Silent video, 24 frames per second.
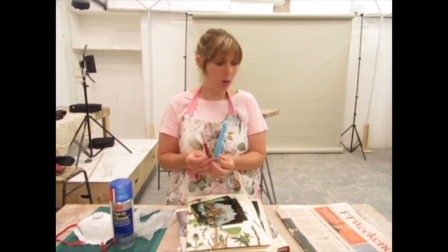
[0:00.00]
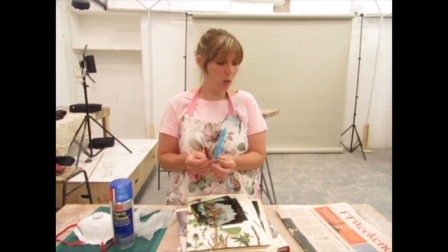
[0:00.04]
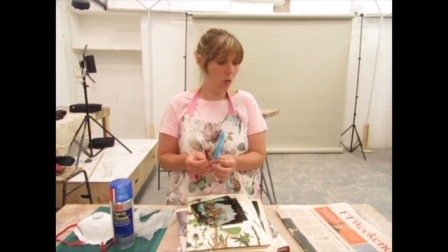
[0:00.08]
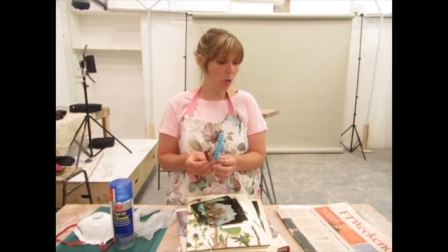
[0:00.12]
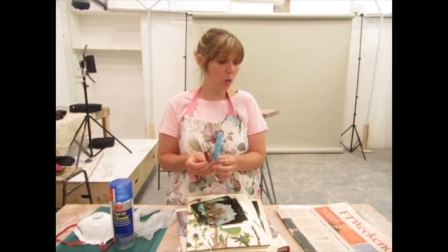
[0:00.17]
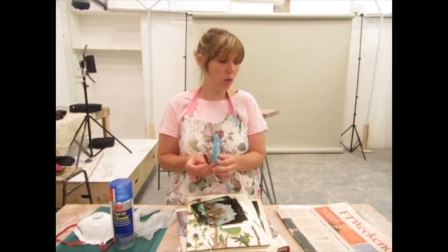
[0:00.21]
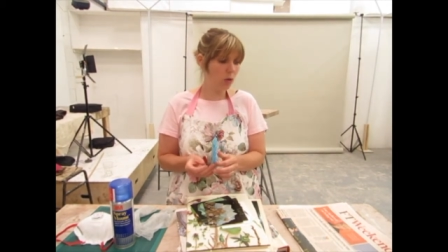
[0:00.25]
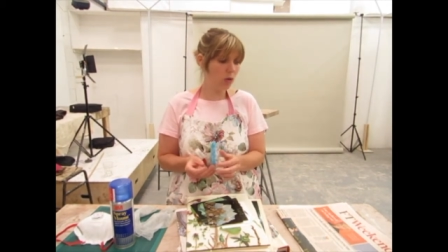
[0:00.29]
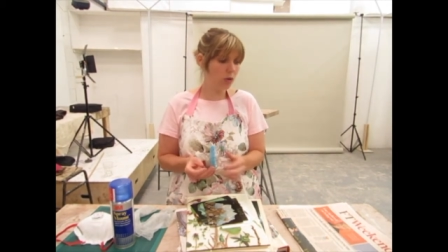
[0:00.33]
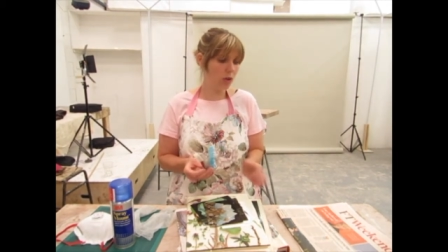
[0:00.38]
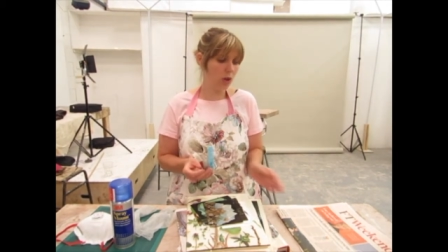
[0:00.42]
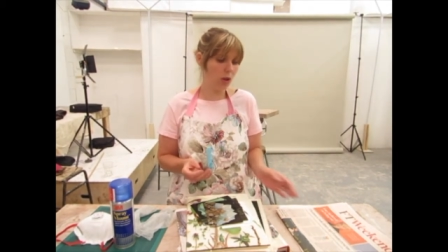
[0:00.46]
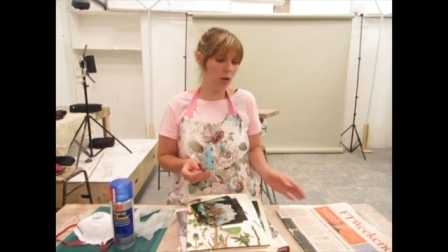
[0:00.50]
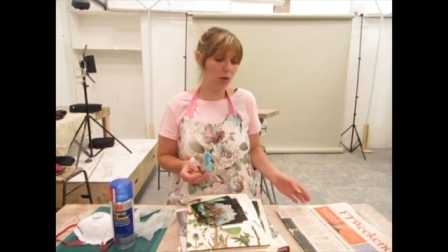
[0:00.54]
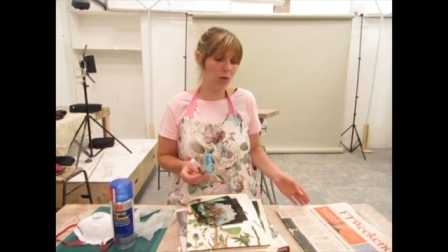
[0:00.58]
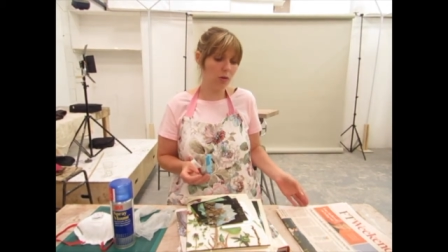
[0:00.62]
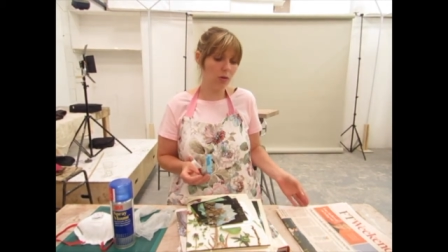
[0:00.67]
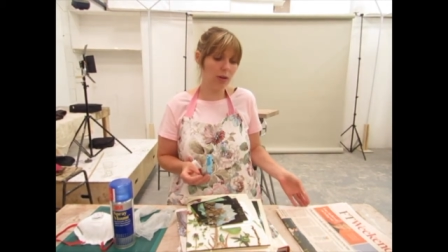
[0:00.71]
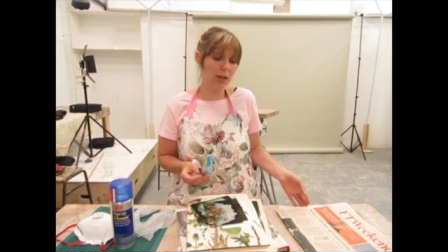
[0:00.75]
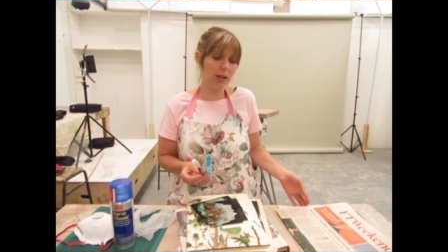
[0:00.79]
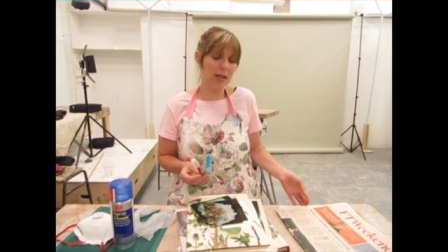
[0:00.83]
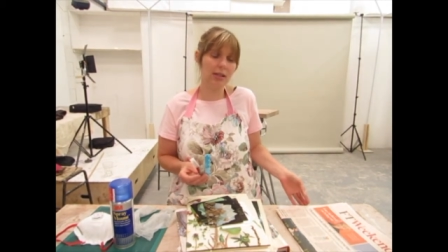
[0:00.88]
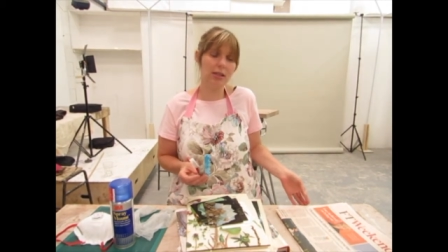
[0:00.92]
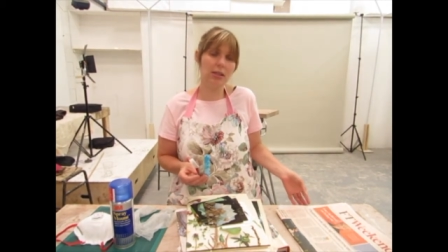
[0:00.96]
Also,
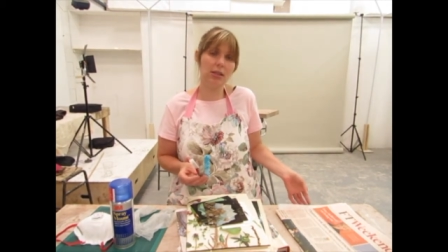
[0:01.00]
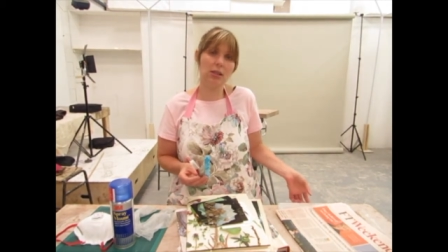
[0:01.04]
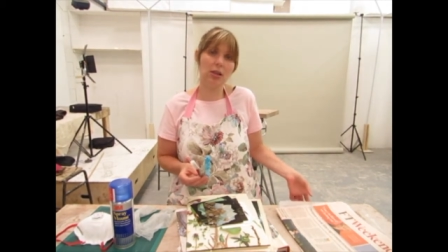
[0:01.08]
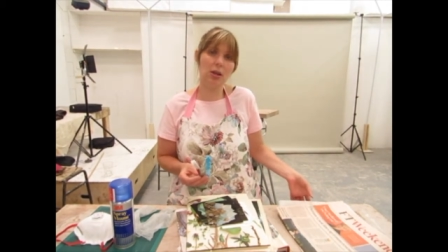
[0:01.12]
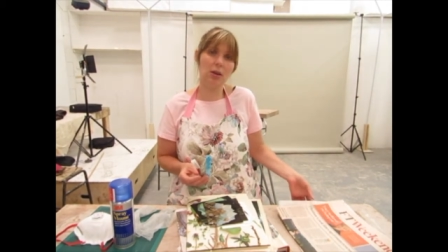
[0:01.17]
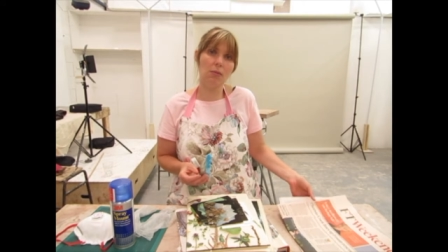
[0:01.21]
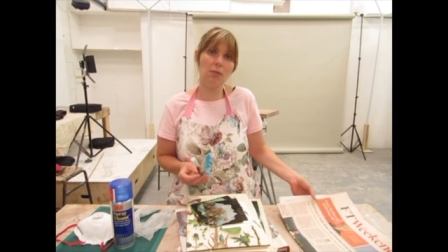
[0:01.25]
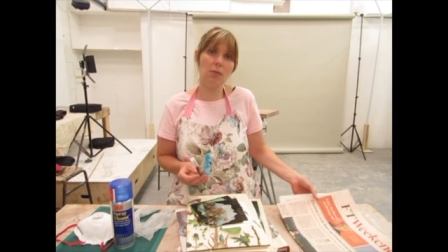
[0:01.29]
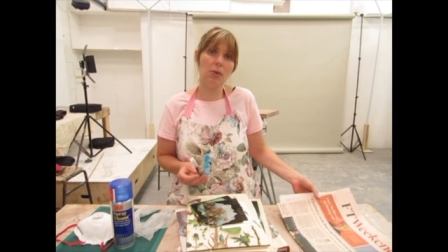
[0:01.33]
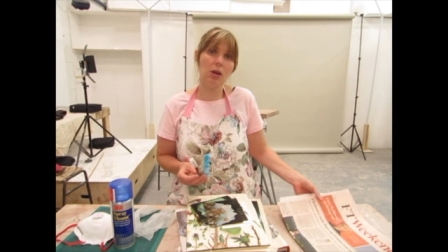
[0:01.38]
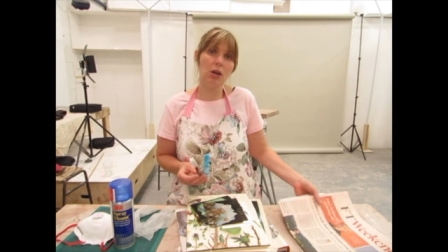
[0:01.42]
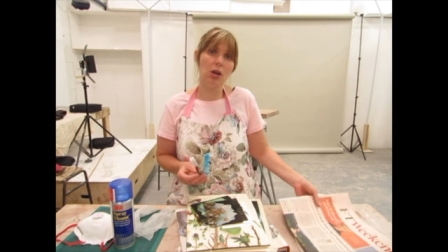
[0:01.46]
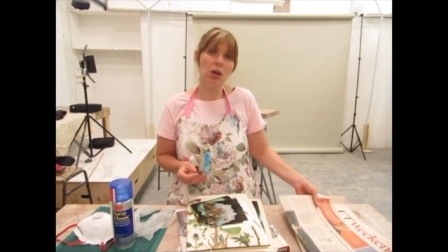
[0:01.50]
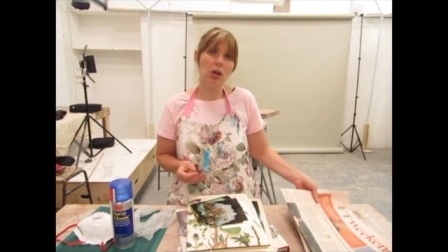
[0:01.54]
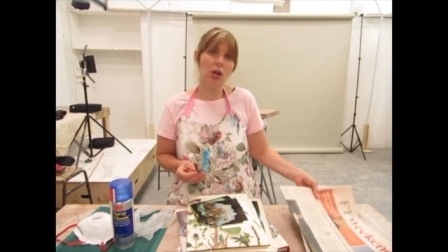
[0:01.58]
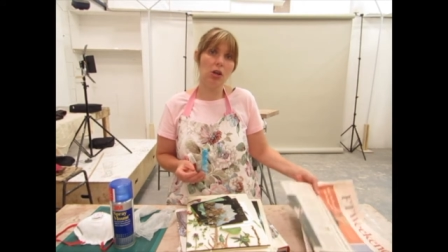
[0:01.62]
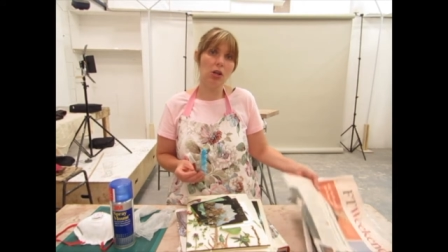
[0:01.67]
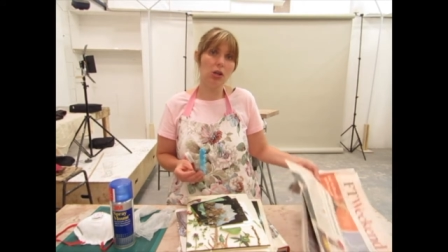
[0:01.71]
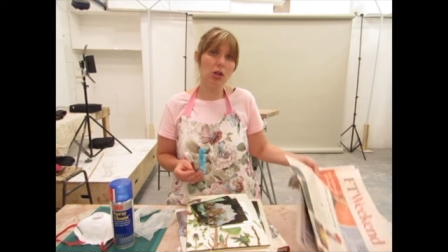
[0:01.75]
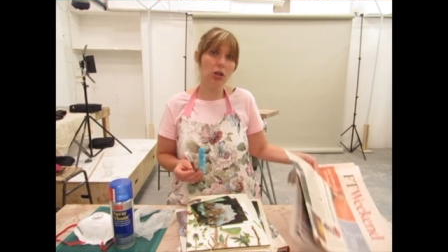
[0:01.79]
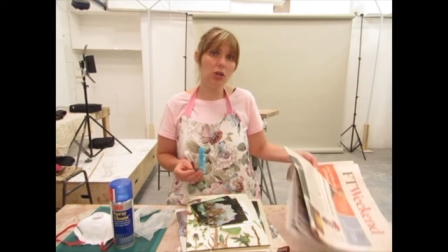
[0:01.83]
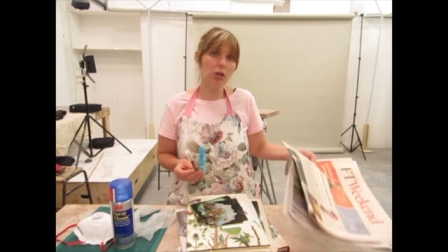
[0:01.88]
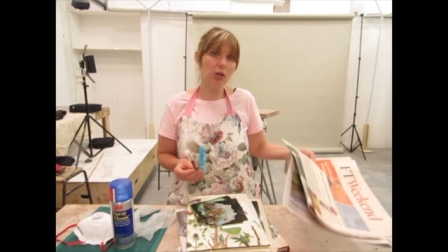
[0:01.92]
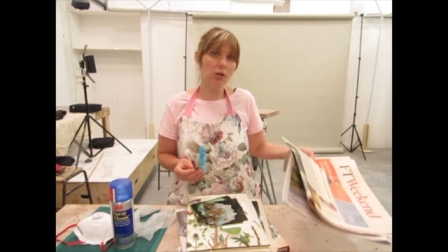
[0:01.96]
you'll need some
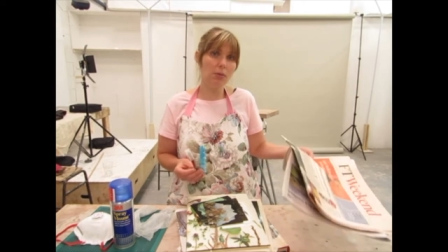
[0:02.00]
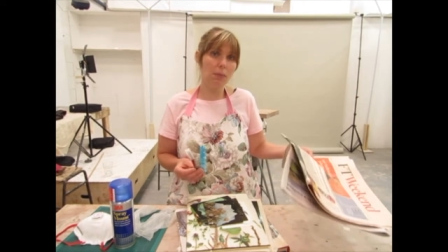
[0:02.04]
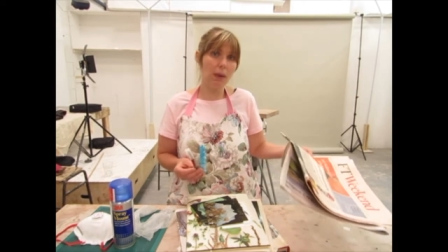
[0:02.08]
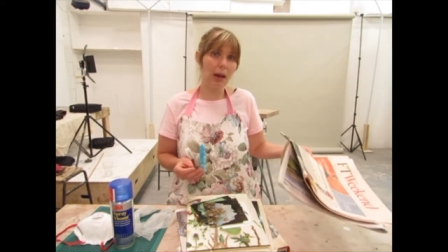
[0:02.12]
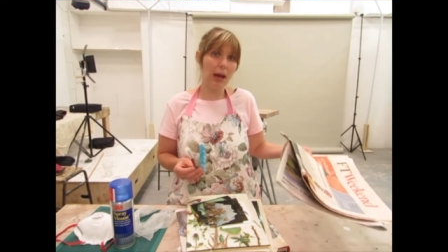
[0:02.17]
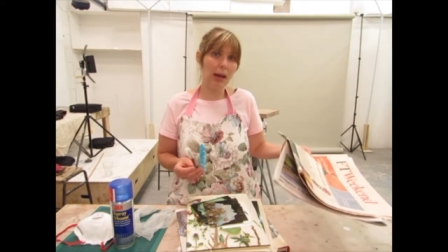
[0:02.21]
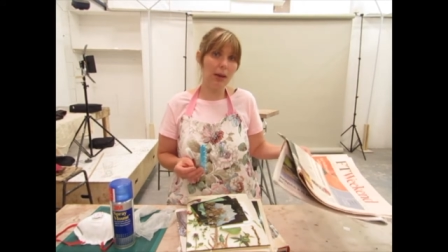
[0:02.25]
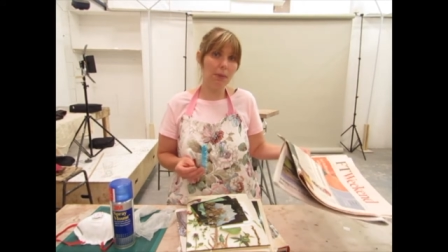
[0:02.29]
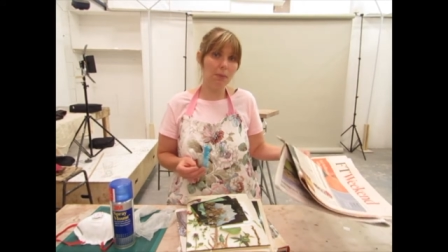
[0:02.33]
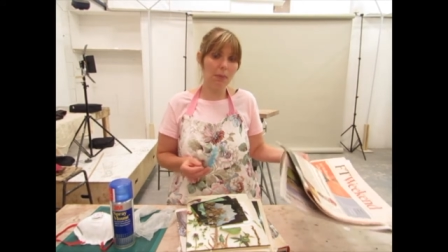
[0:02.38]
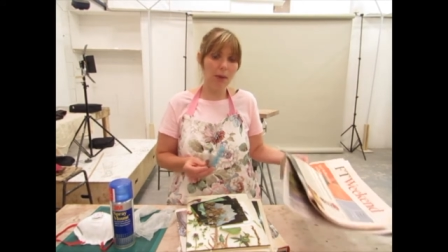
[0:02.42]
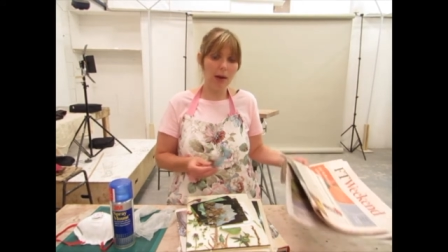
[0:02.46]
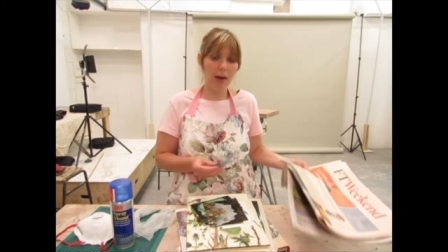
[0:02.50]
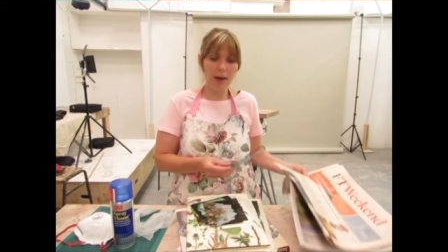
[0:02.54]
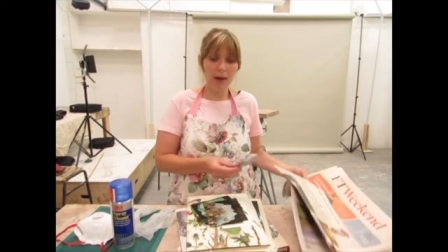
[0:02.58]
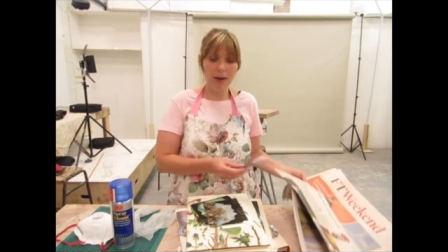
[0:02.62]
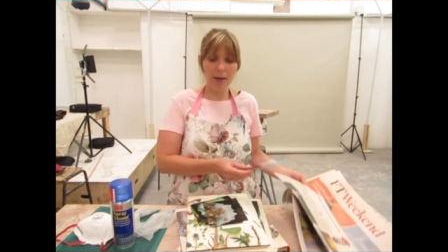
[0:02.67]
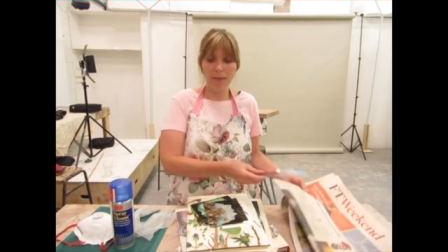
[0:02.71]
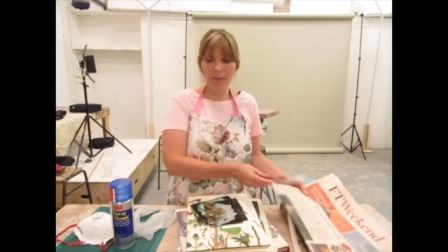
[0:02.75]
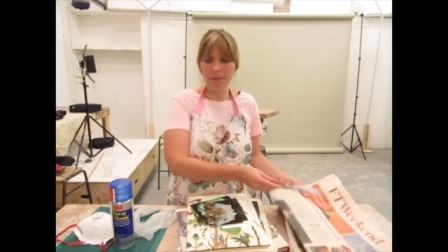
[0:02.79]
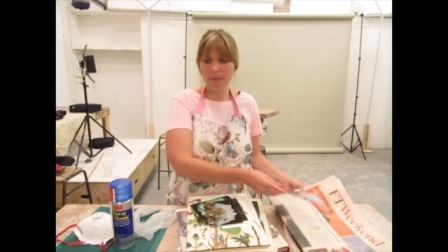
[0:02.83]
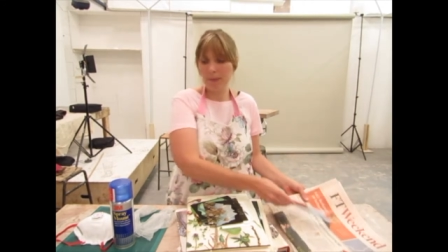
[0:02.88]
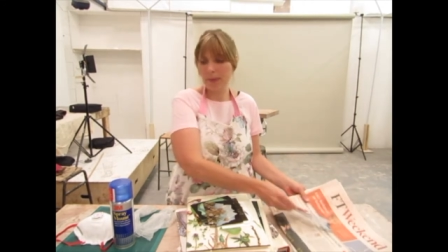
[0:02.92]
newspaper.